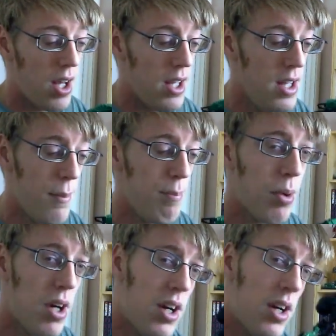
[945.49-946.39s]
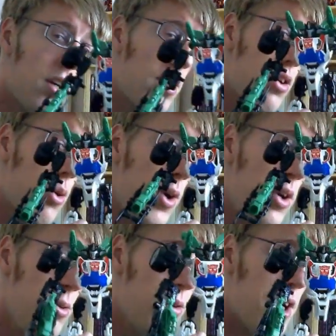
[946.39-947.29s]
Yup, I got a
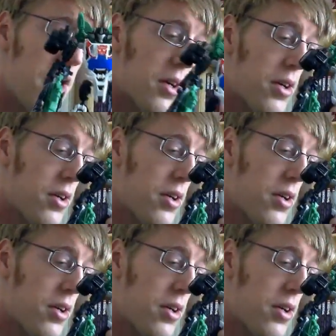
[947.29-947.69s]
Wheeljack.